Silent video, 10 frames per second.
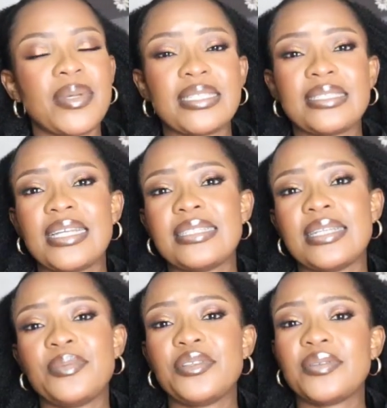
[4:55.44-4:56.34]
My sister is in
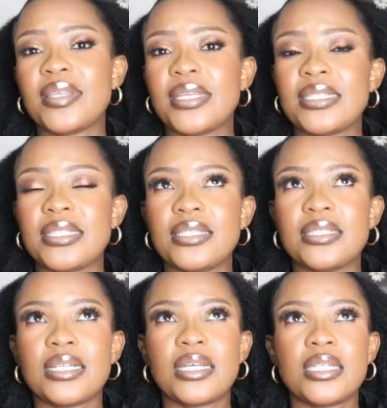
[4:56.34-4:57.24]
her middle
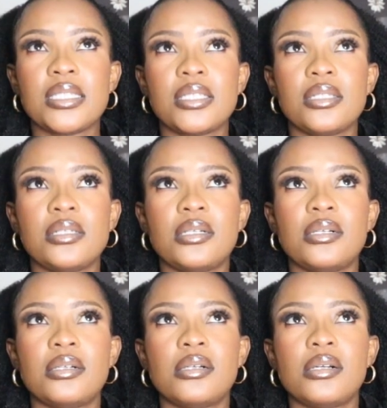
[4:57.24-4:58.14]
30s and
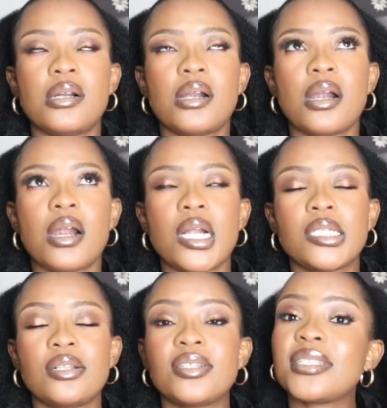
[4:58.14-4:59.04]

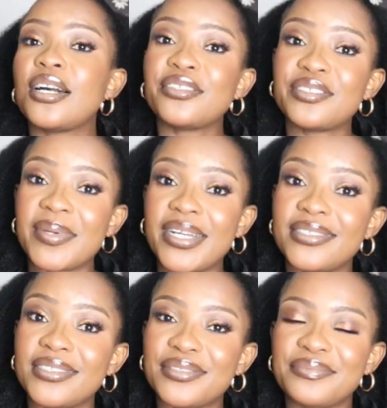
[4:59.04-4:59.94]
she lost her
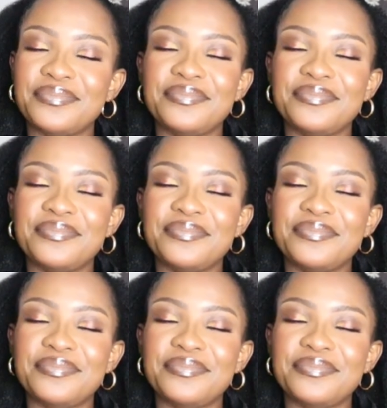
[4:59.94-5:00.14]
husband.